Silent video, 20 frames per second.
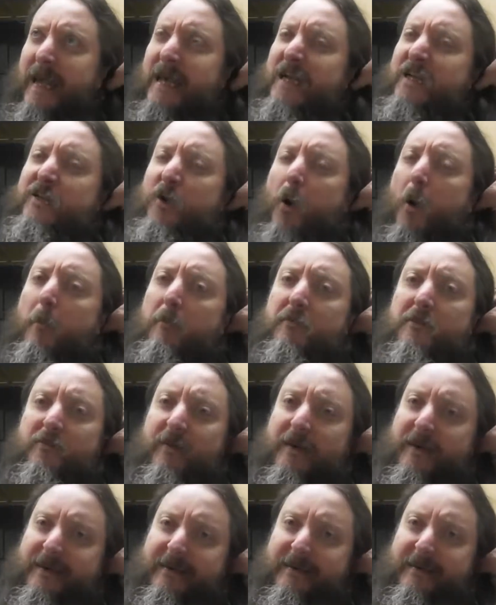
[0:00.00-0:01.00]
get a job
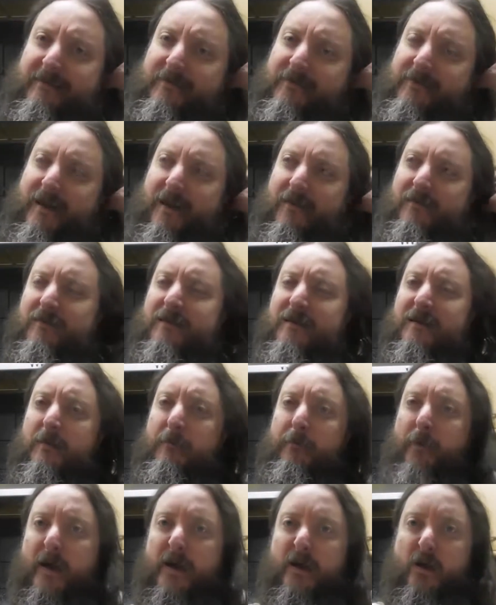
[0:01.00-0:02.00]
so I can, you know,
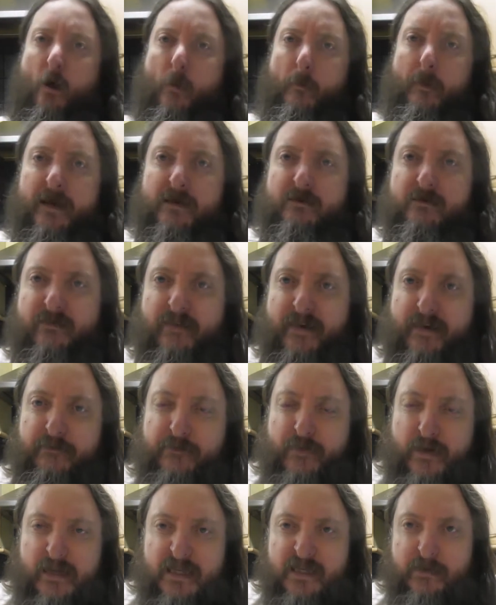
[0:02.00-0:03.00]
buy comics without
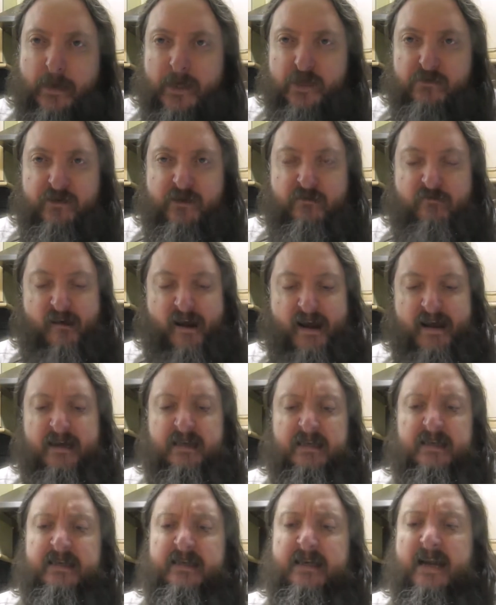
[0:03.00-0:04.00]
feeling so much
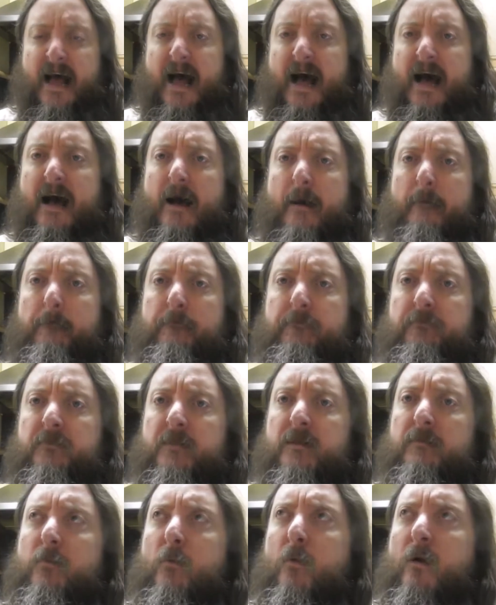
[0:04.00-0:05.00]
regret.
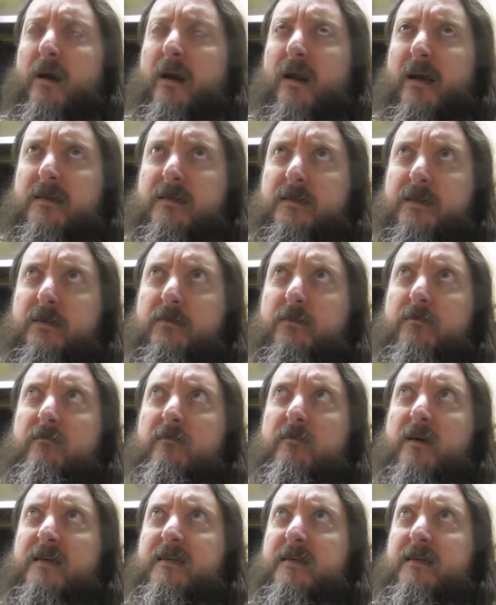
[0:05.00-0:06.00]
Um, but what I'd like to
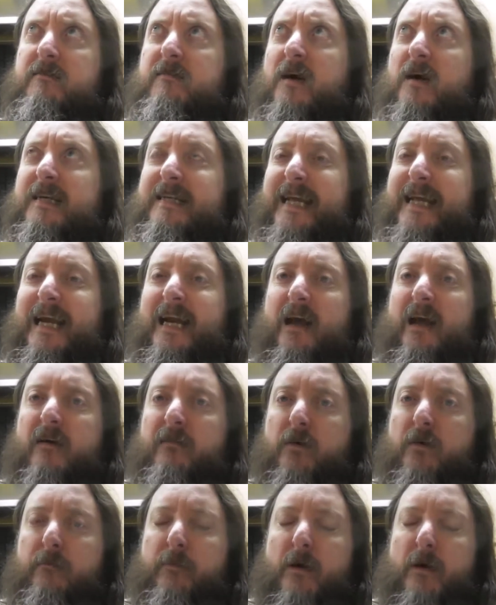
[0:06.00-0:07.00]
do, I, ideally,
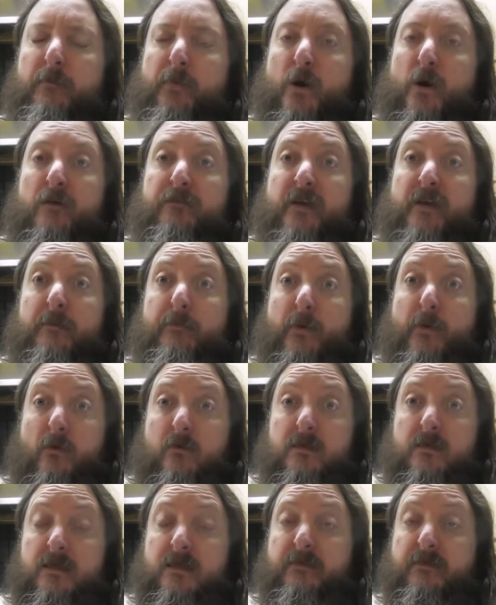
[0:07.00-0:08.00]
I've got my birthday
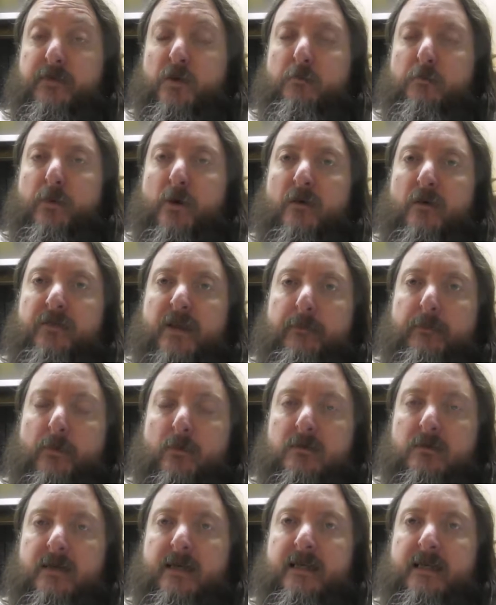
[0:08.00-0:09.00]
books. There's a few birthday
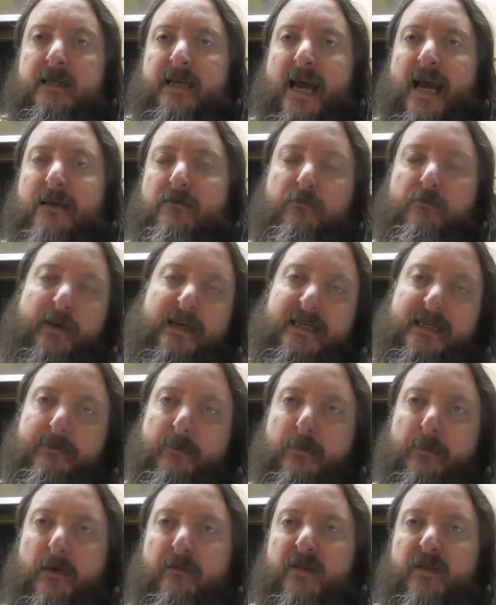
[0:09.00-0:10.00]
books I need to catch. Well, basically,
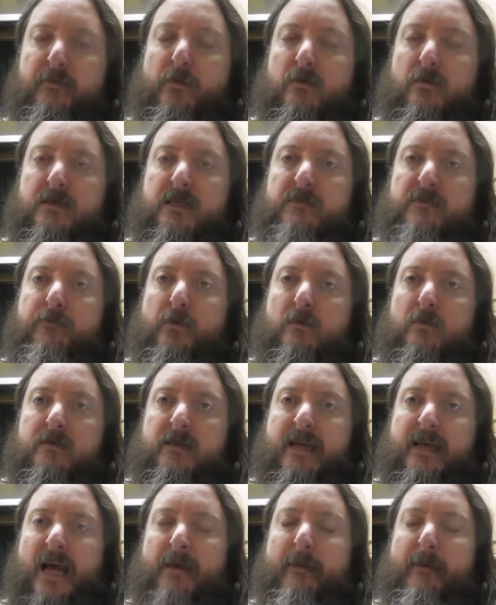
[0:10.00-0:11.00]
my birthday books is books
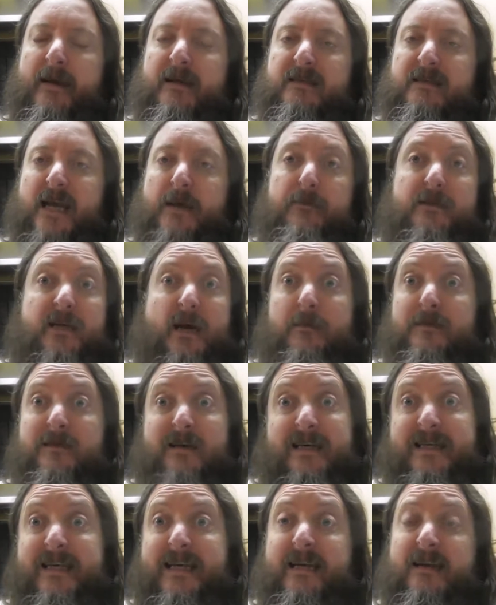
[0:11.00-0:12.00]
that came out at the same time as
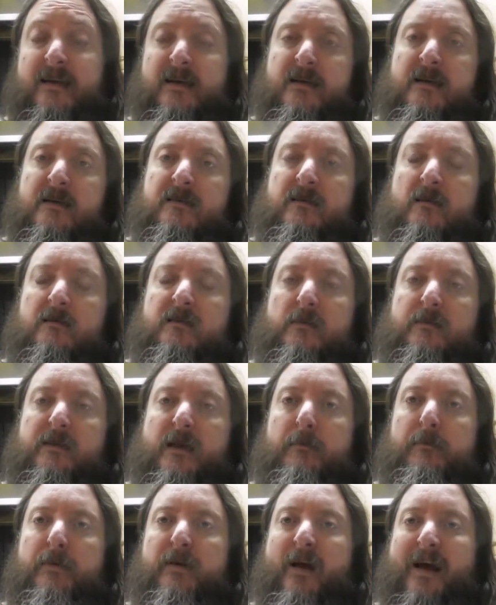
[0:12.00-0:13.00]
I did. So
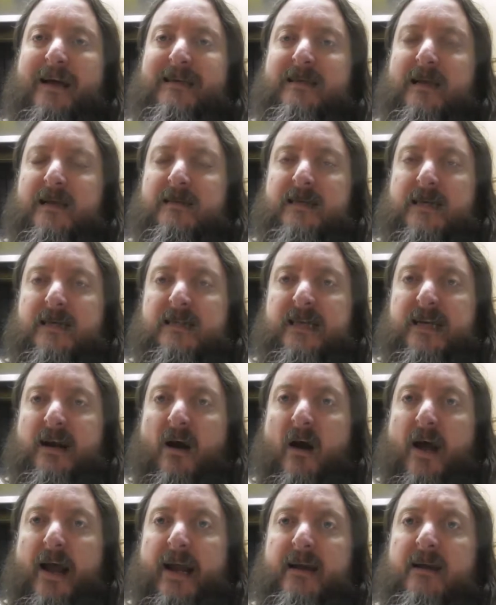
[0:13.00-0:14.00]
September
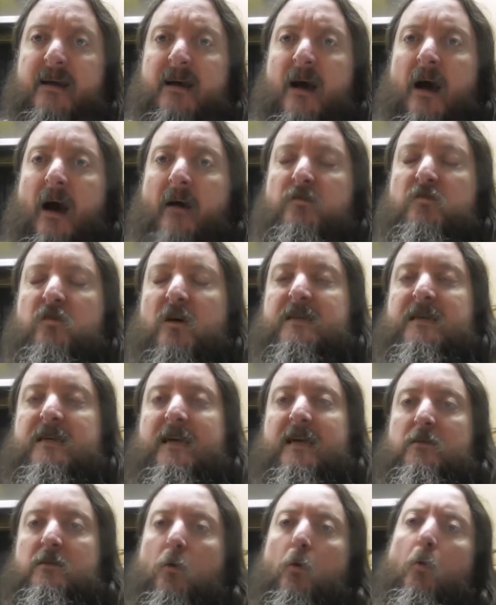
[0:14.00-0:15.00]
1969. I've tried to
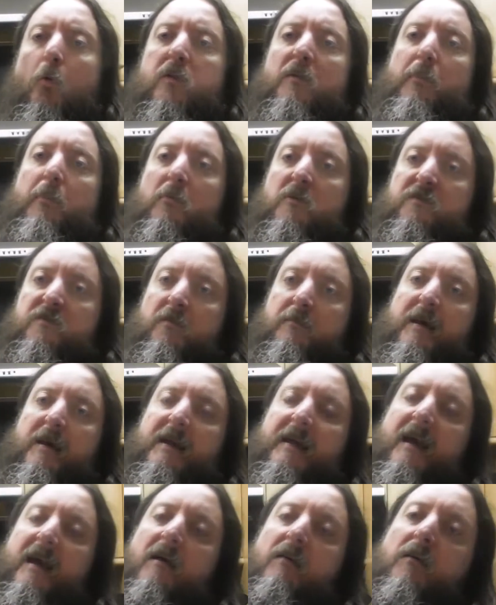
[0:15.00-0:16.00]
collect all the books from
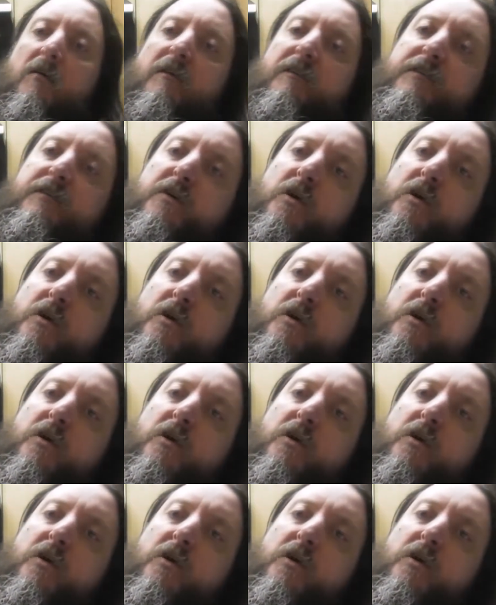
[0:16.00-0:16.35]
that year. I've got a